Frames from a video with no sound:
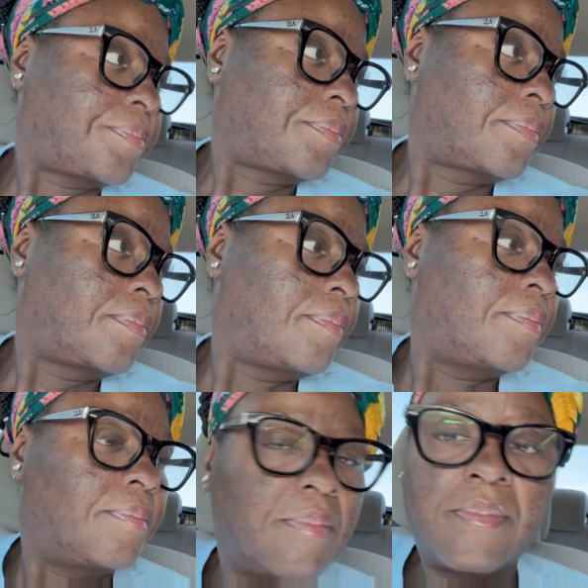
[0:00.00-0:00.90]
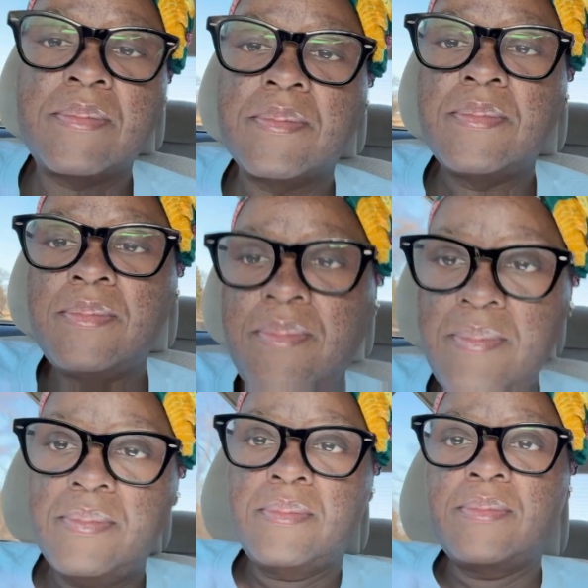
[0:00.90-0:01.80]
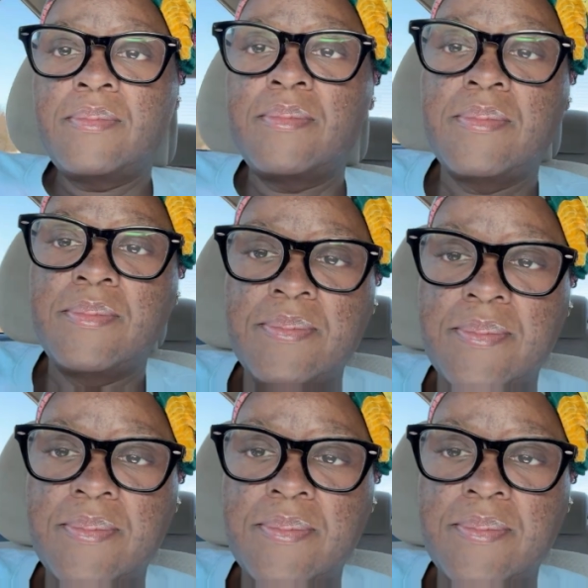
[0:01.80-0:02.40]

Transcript: could be because you don't pray.